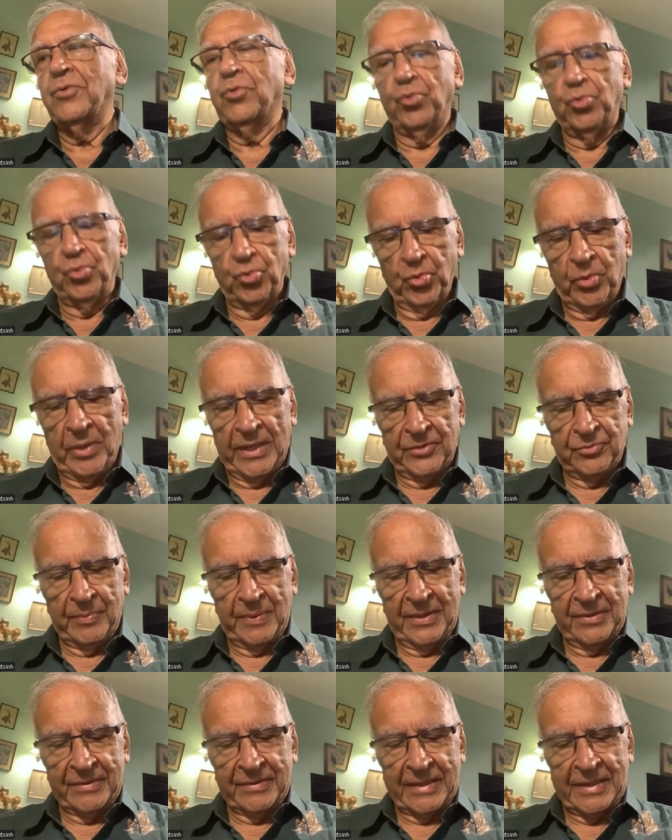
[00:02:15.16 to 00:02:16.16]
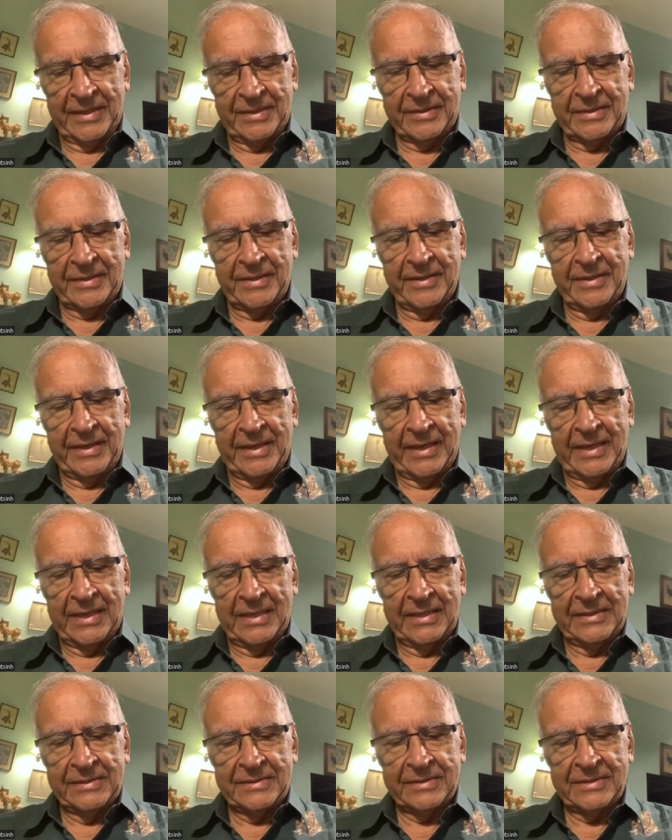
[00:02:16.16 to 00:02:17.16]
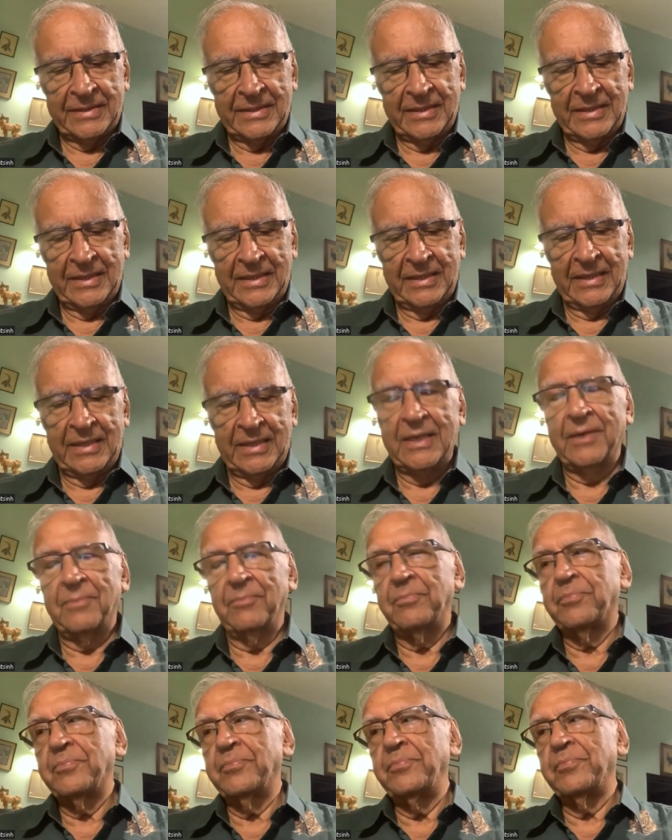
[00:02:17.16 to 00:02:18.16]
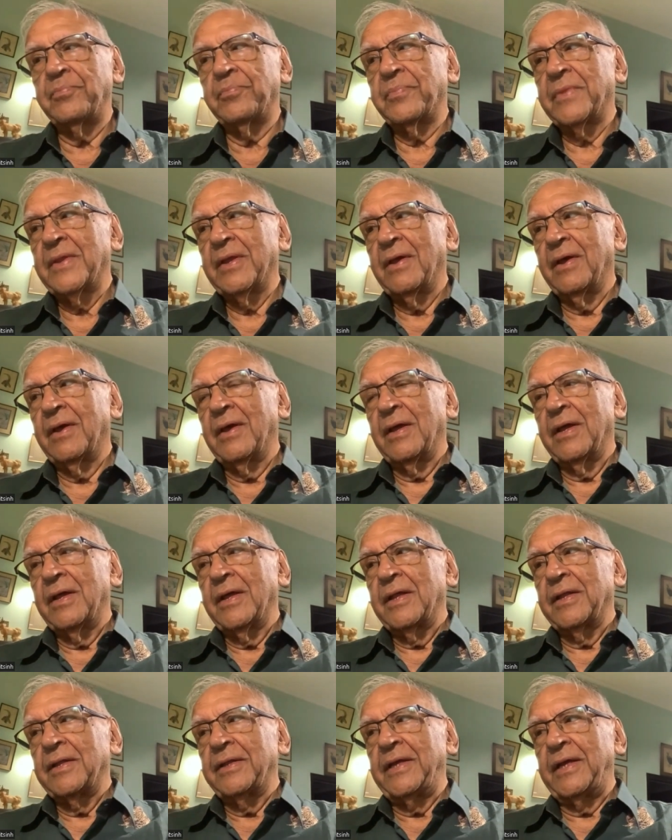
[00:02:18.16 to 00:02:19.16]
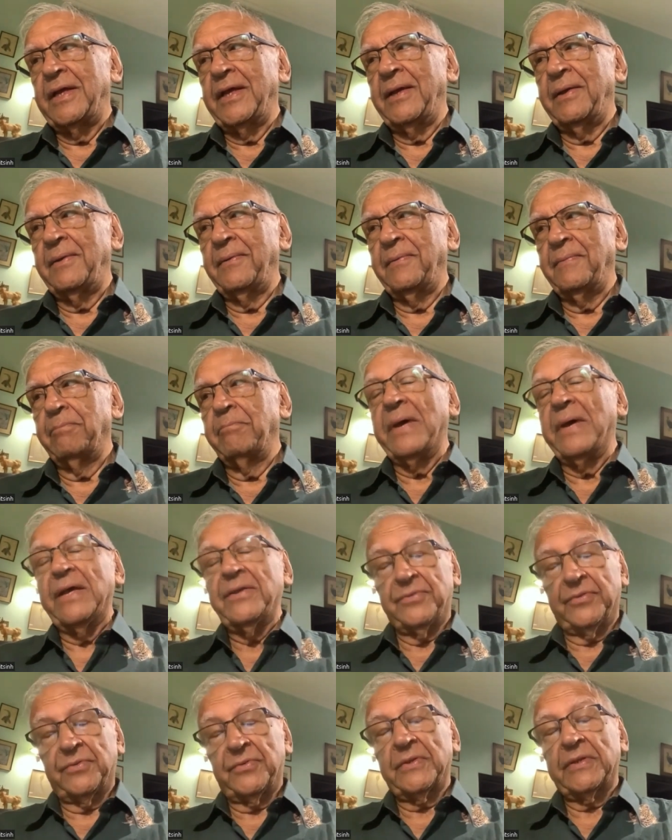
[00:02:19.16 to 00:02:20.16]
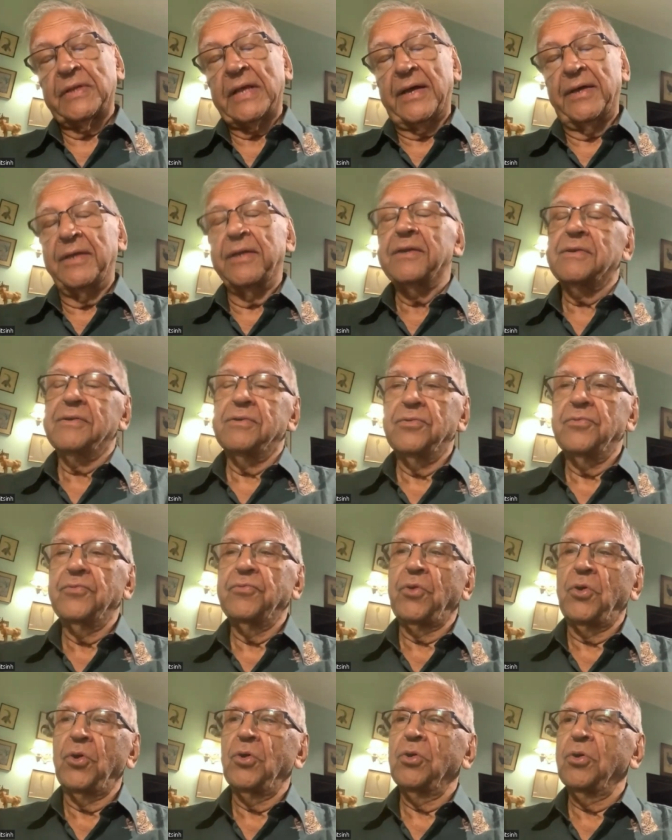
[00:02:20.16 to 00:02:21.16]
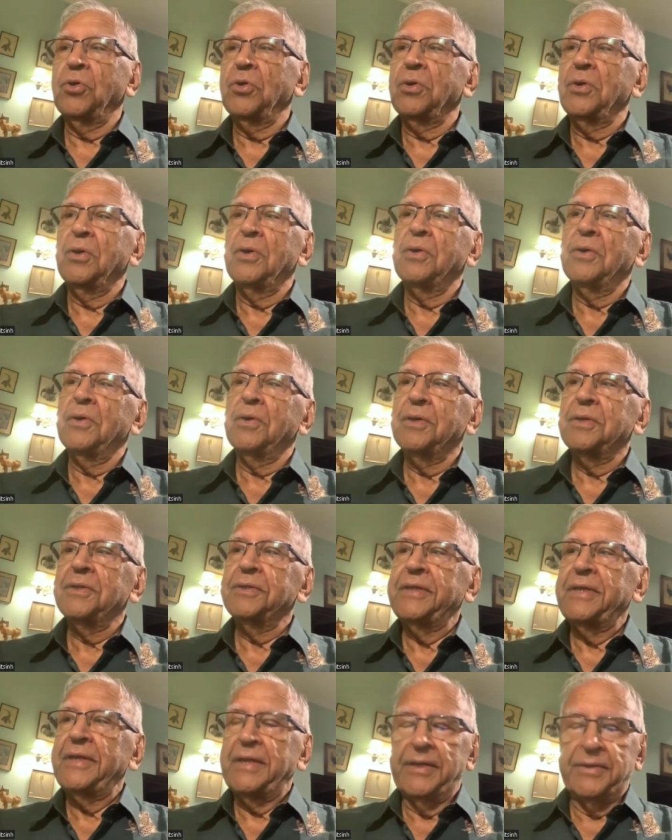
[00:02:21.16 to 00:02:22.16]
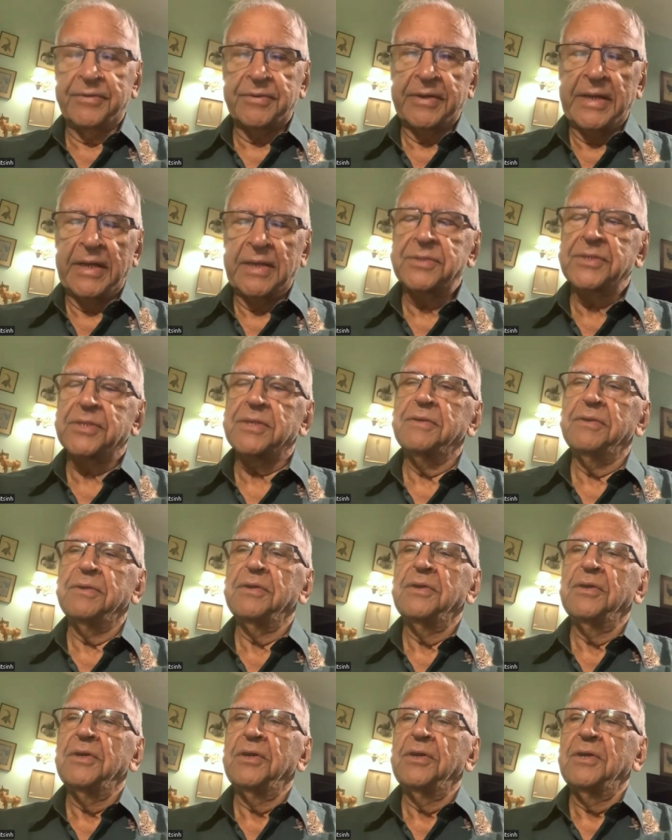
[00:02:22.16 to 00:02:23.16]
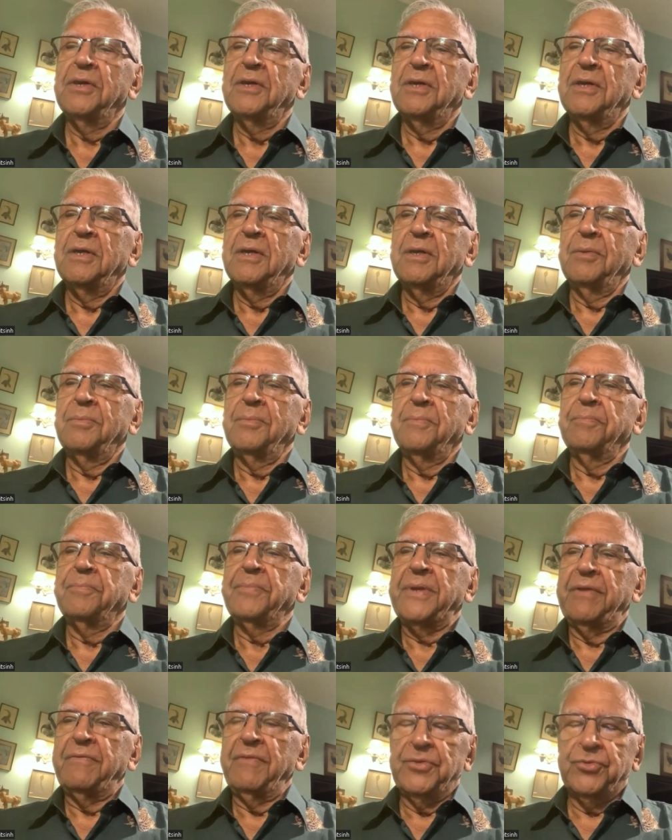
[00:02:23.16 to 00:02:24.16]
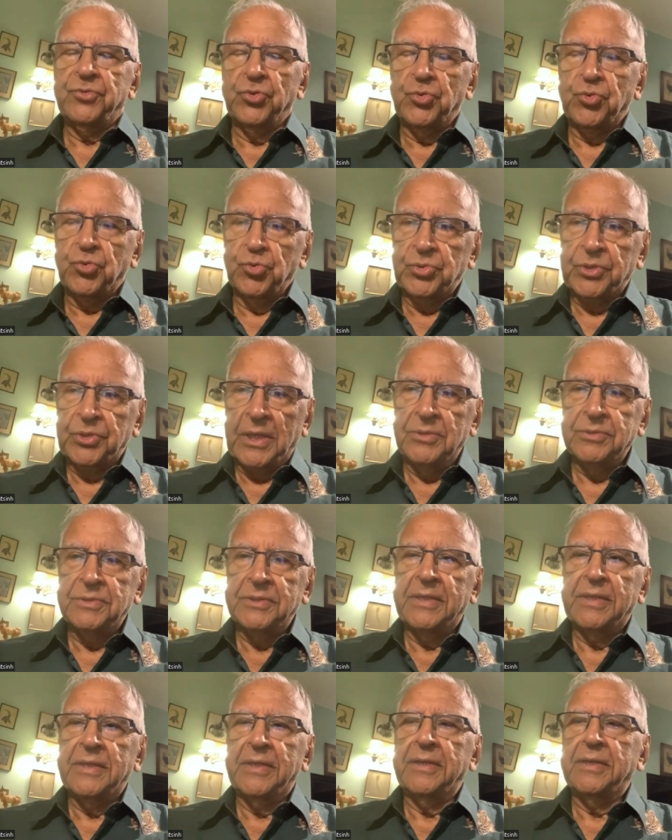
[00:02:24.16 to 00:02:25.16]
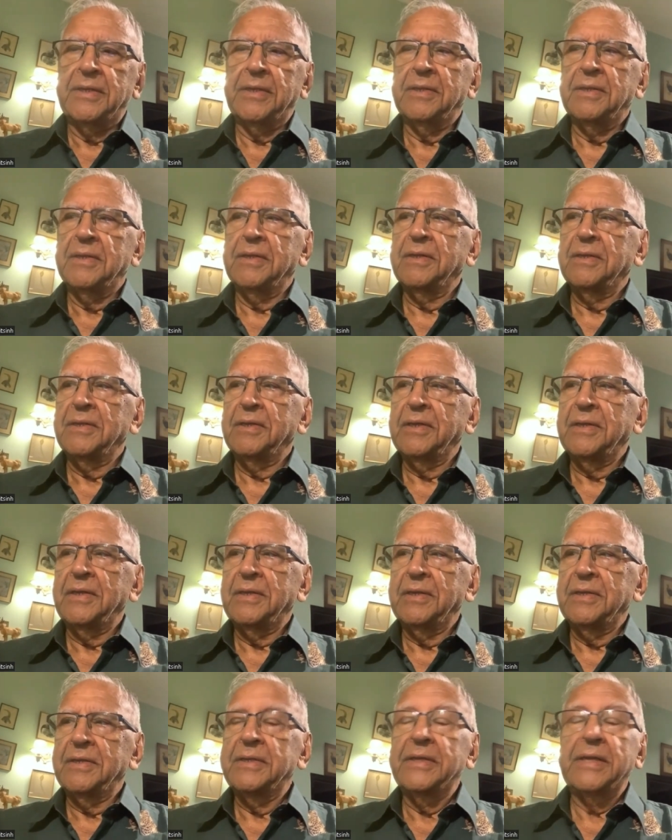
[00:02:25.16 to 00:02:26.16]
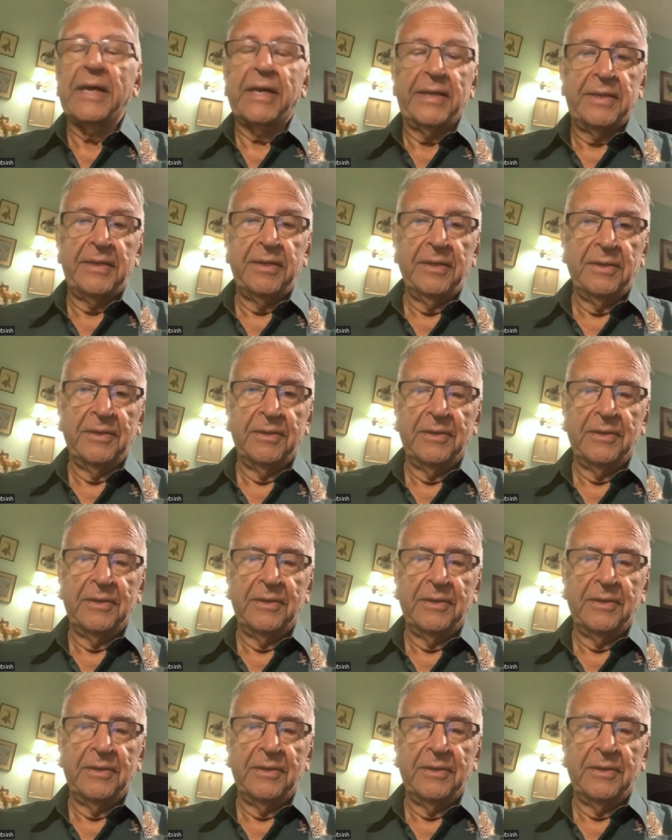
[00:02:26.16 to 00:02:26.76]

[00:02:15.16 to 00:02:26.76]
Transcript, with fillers: Kuno has been selected as uh, the best site for the introduction. Previous to 2009,